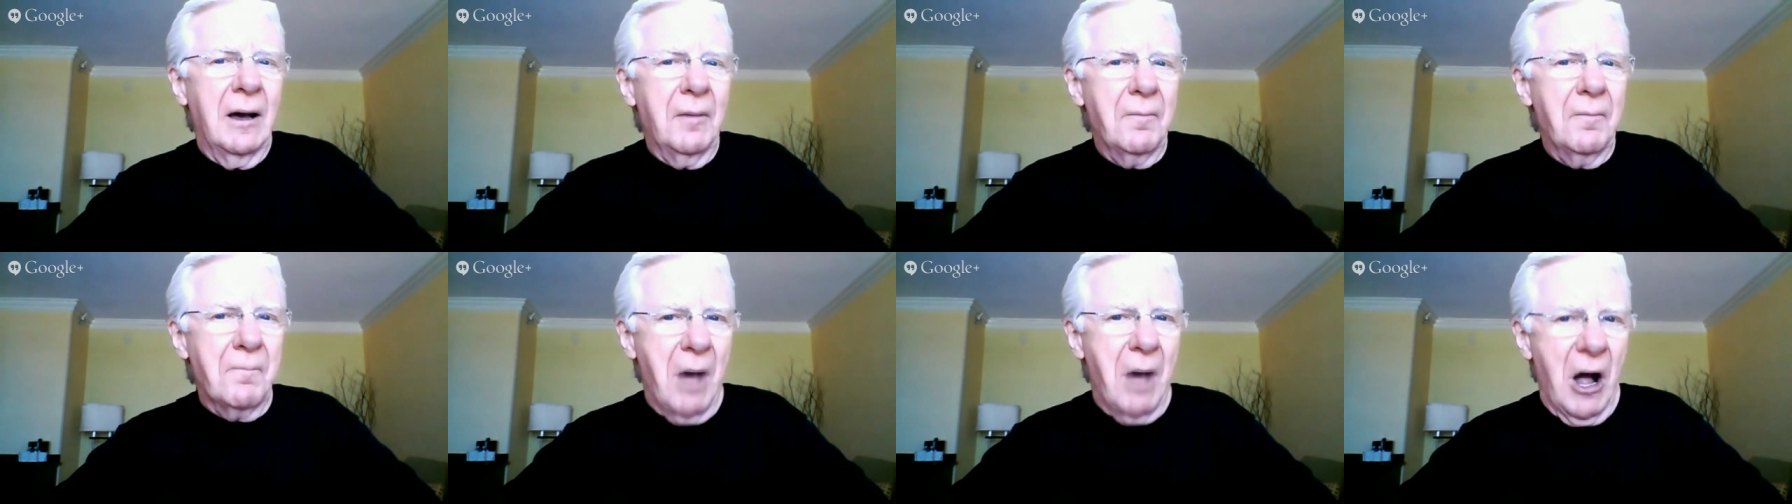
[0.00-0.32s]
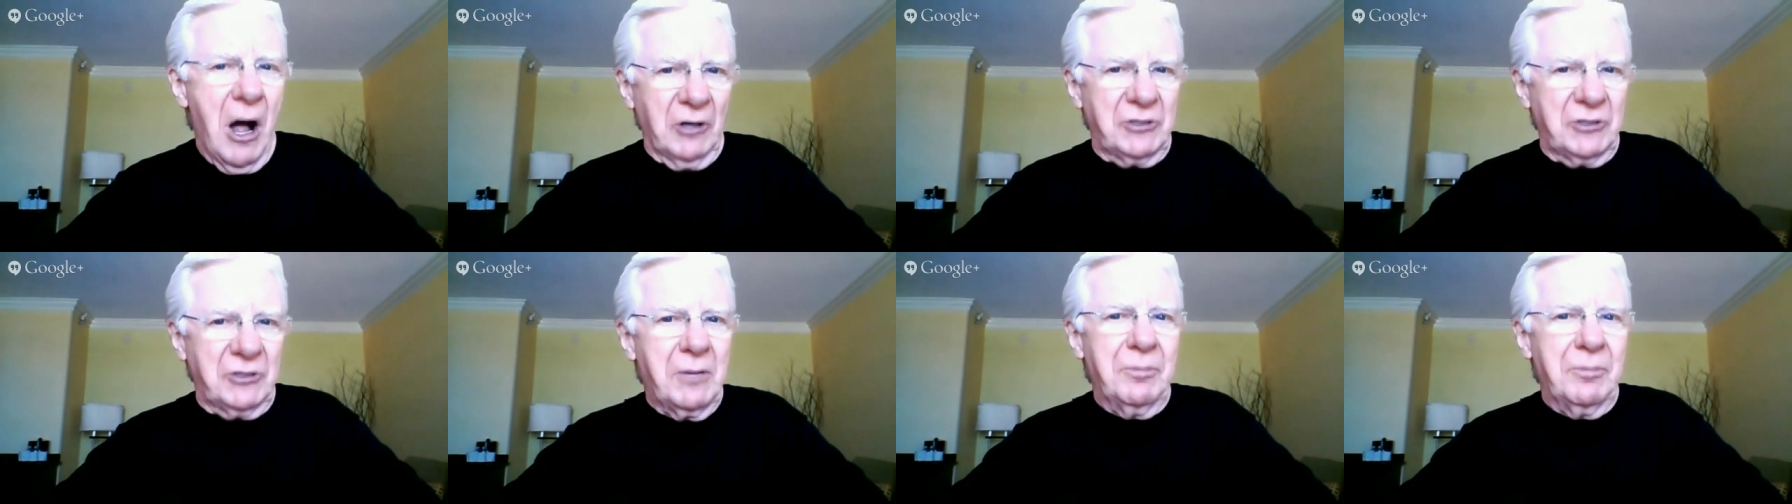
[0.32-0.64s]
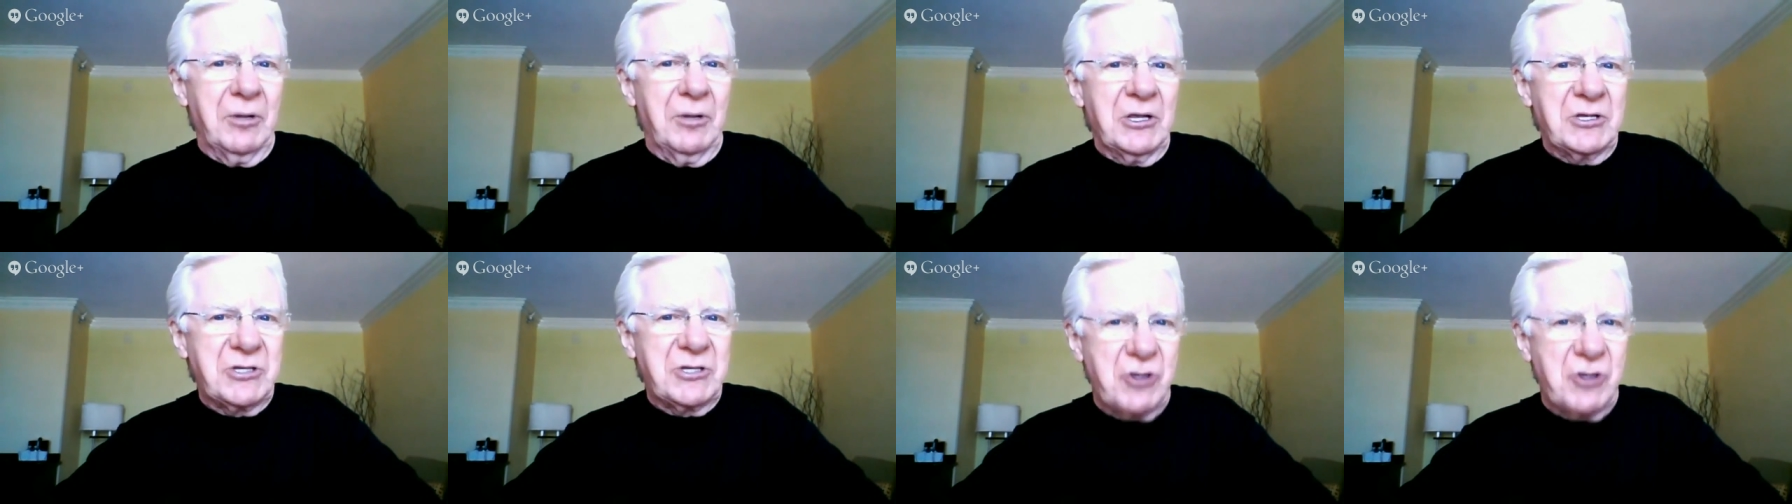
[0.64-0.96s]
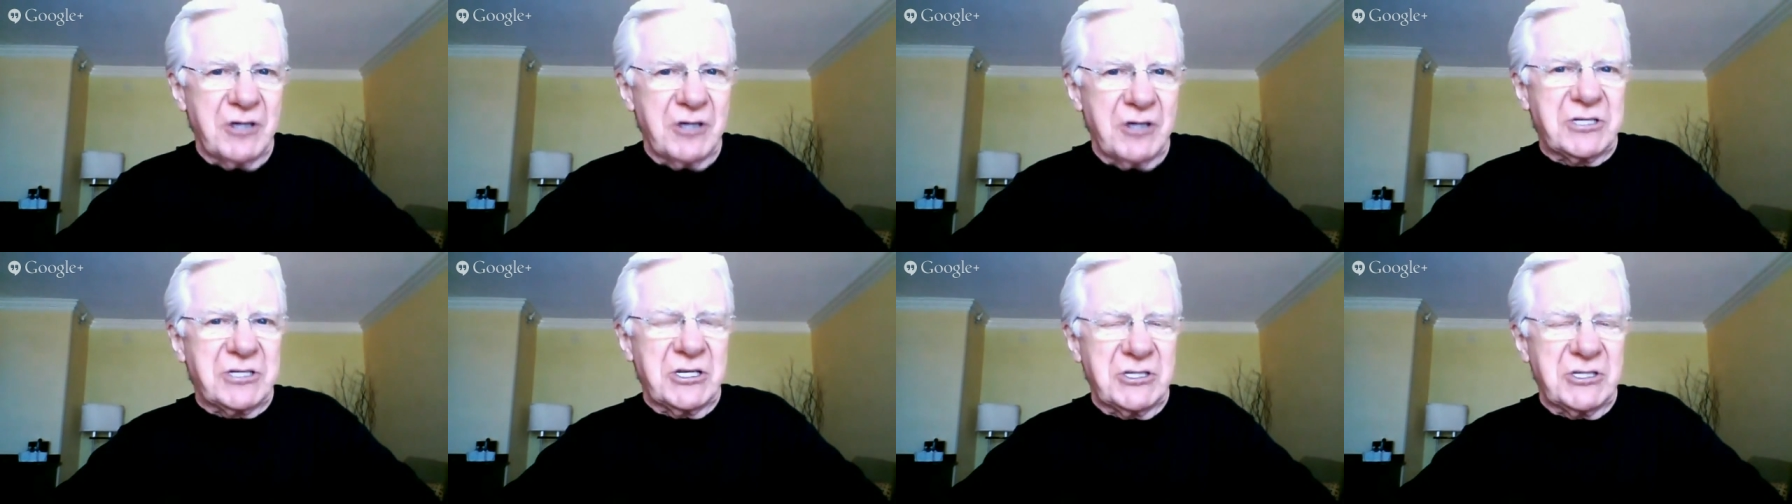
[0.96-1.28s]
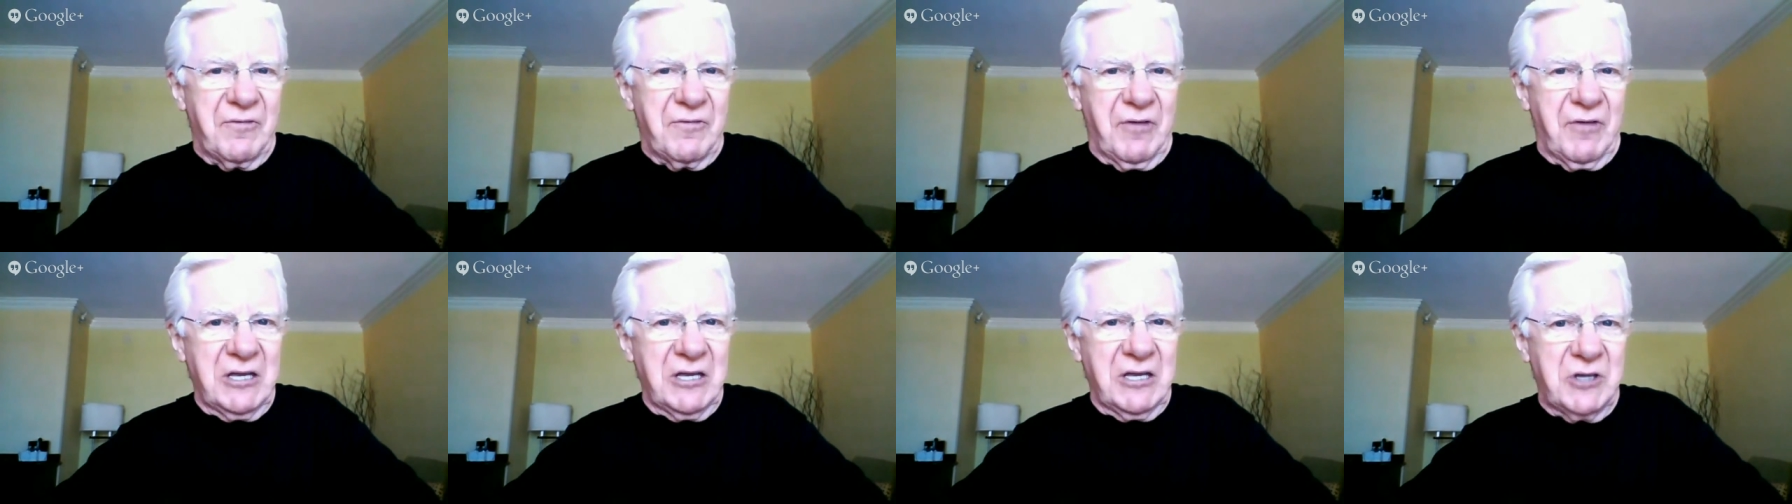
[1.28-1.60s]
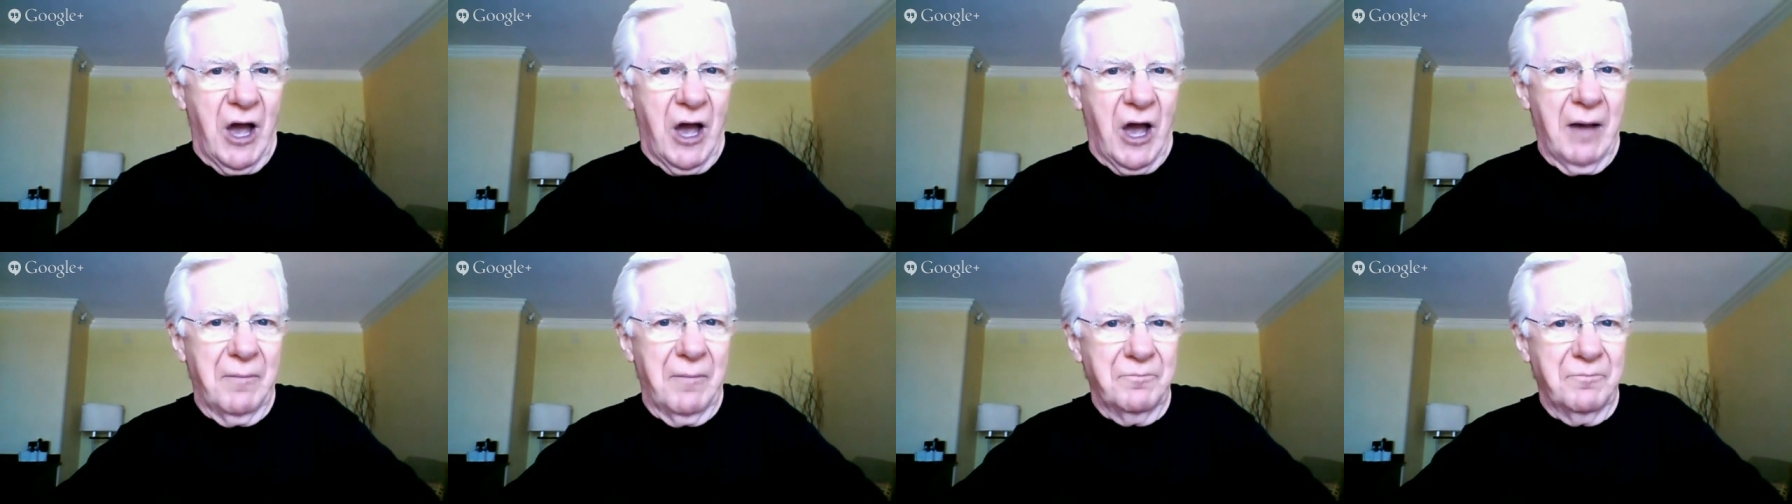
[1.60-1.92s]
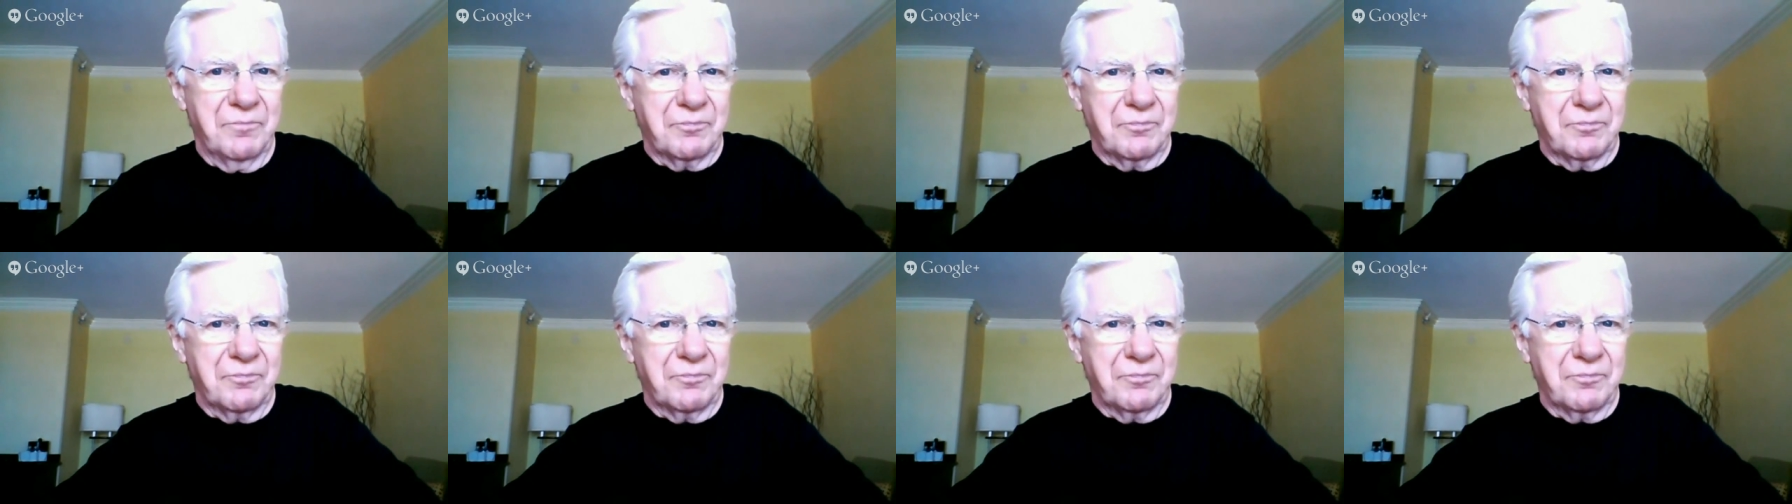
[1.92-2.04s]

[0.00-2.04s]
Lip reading: multiple sources of income.